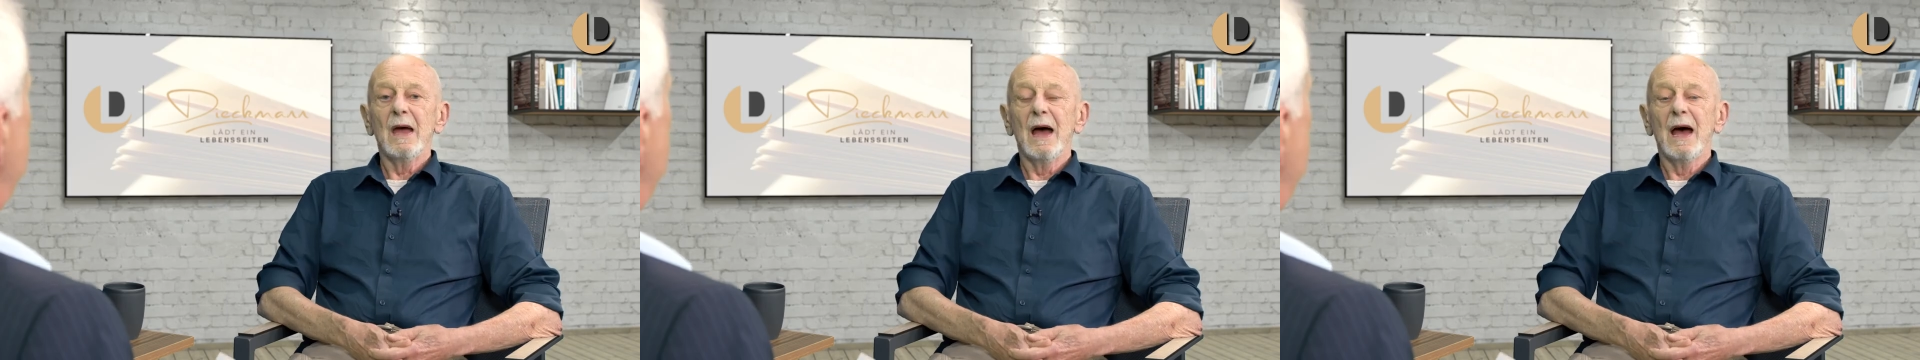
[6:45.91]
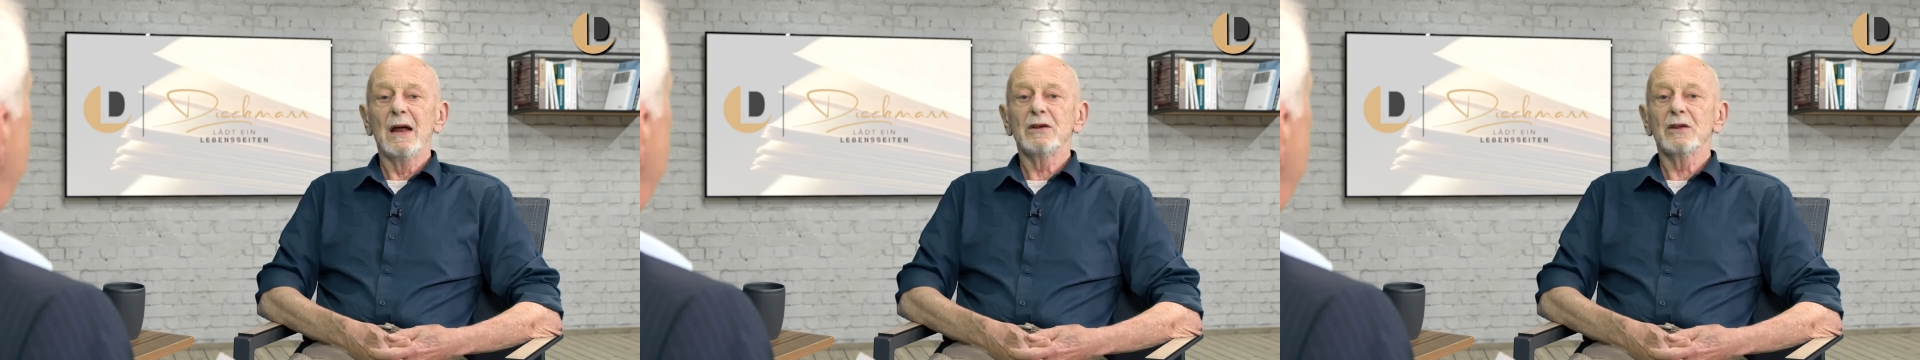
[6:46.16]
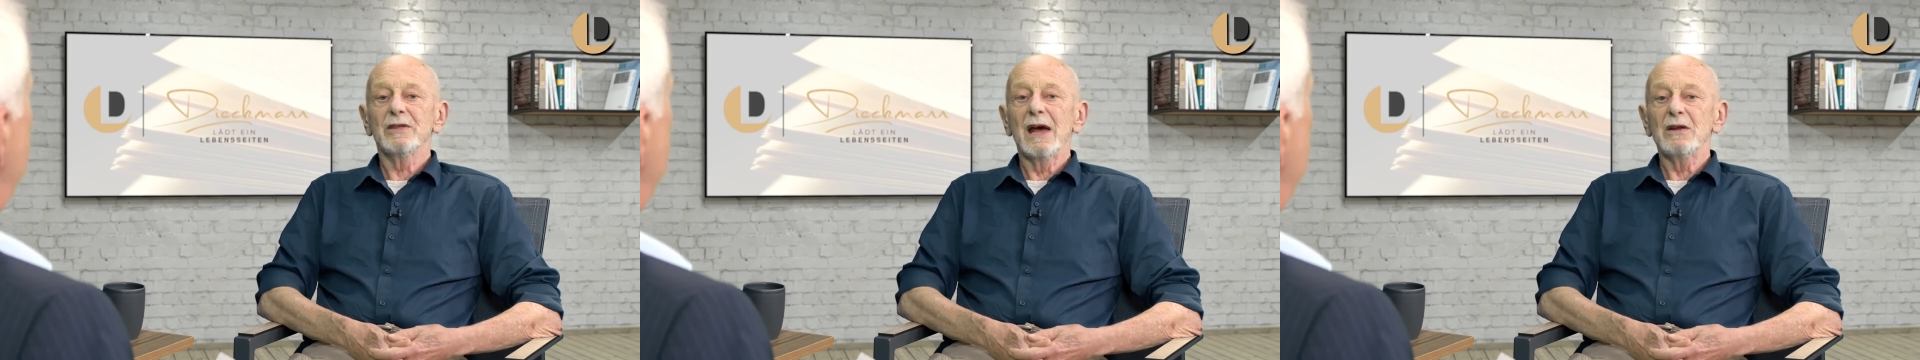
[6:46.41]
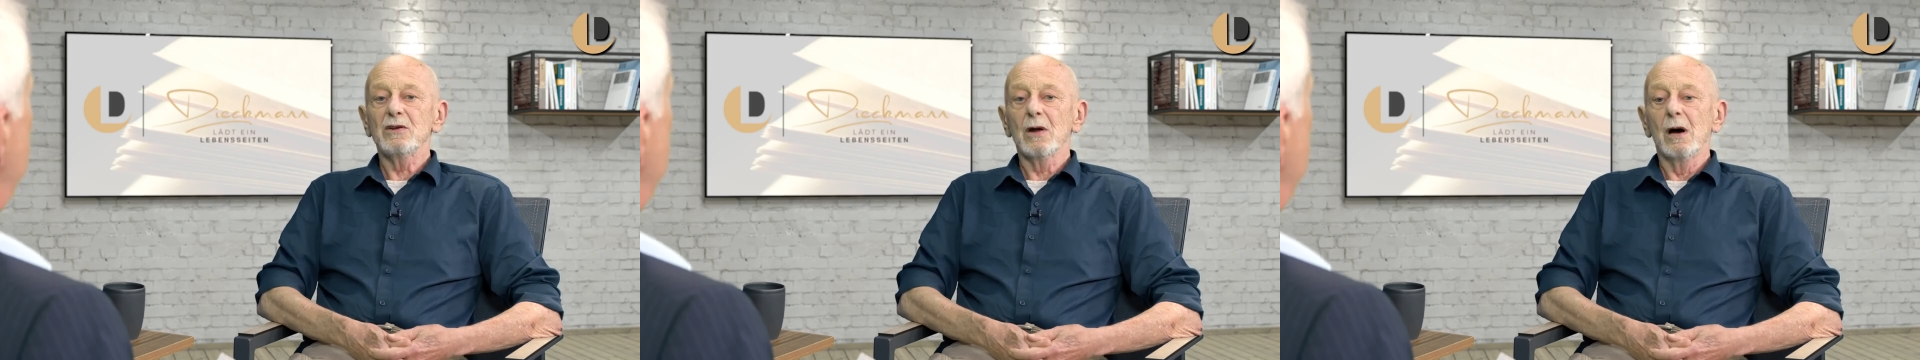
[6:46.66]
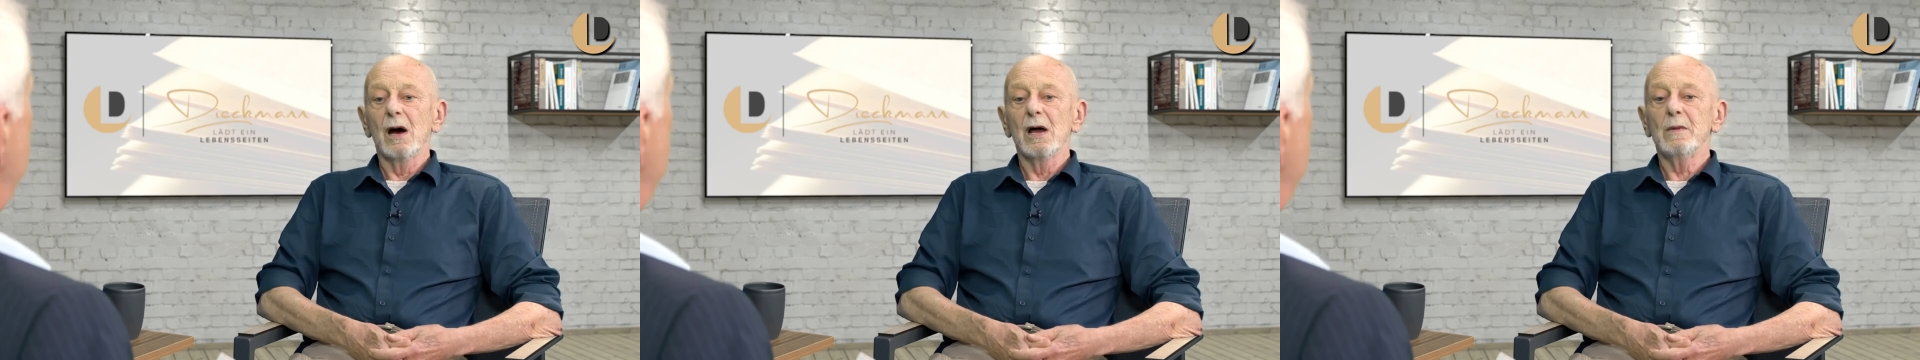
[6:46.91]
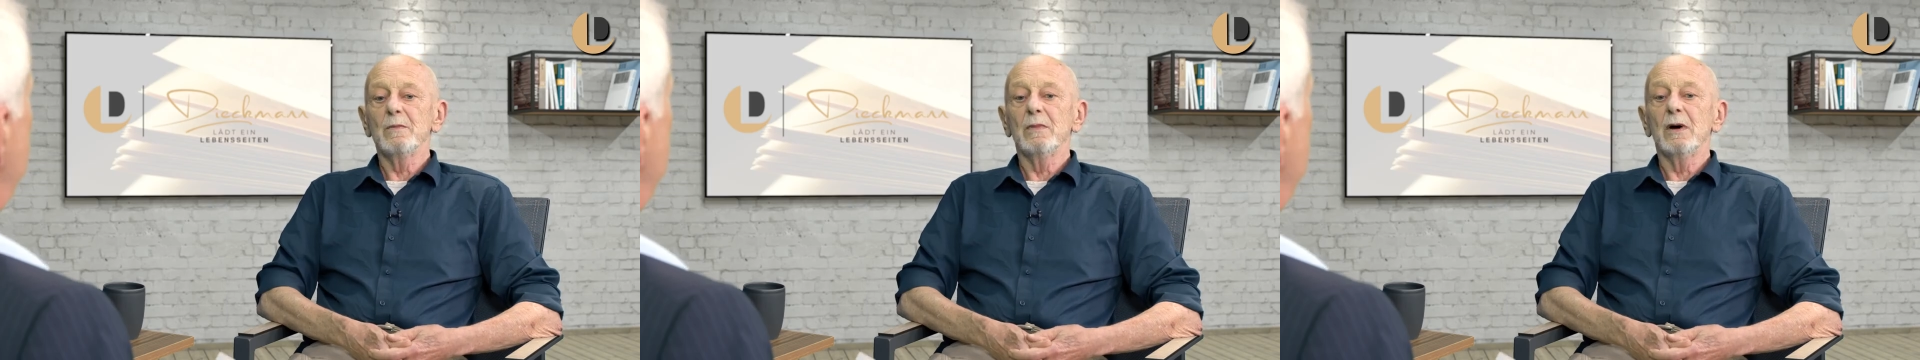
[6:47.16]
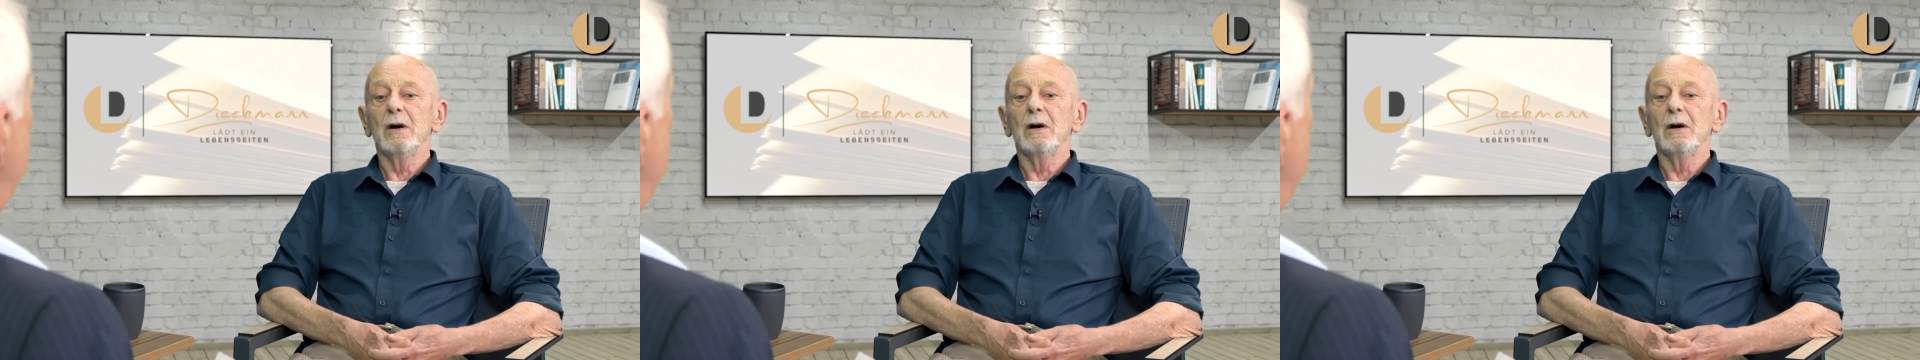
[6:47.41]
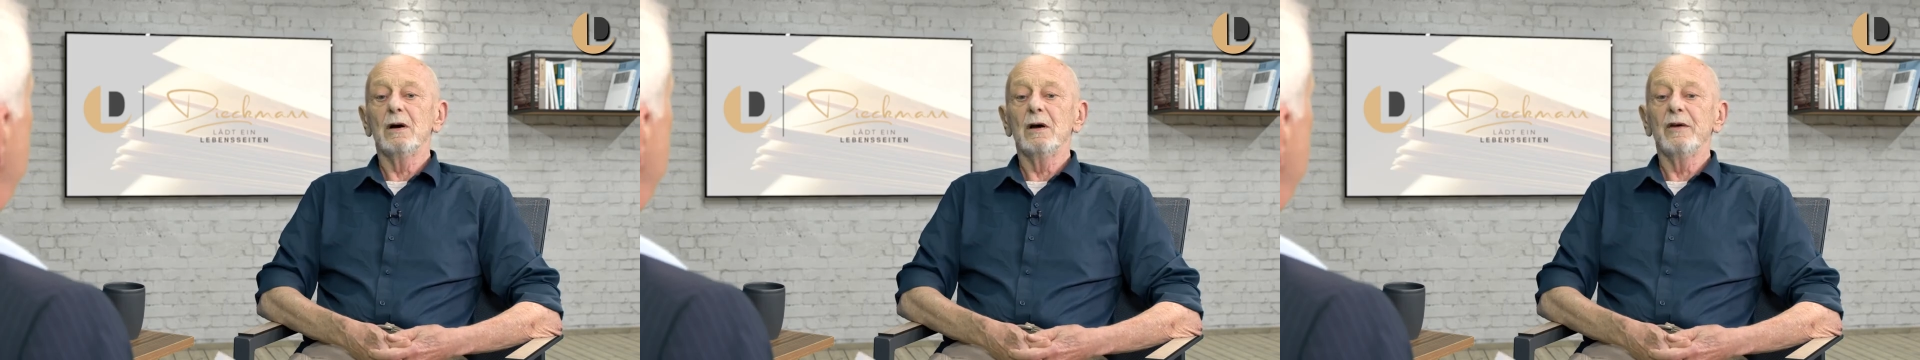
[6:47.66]
And at that time,
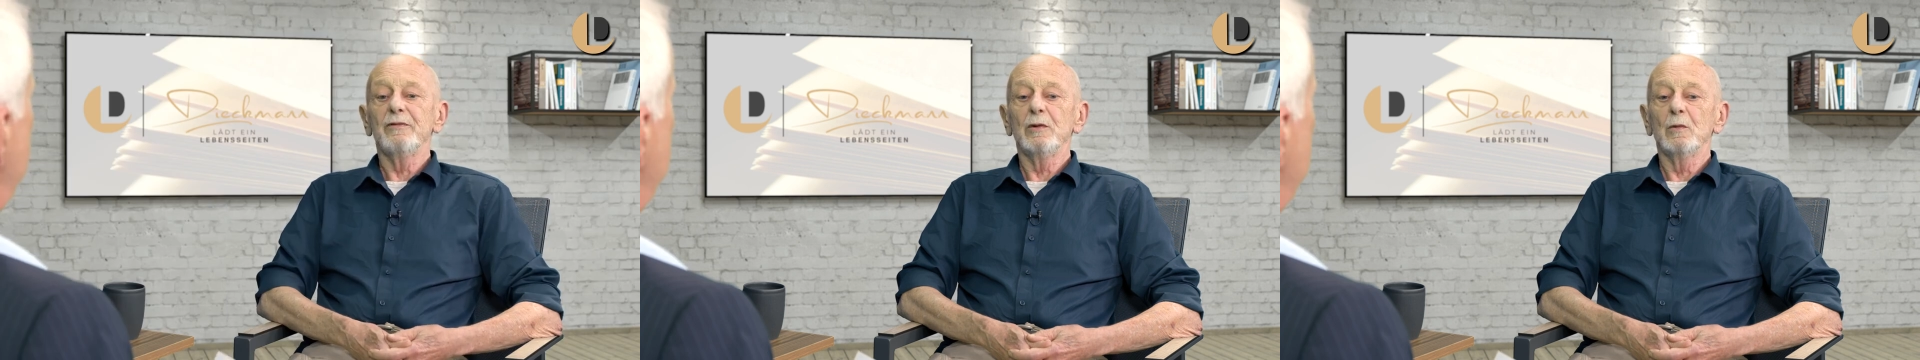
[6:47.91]
if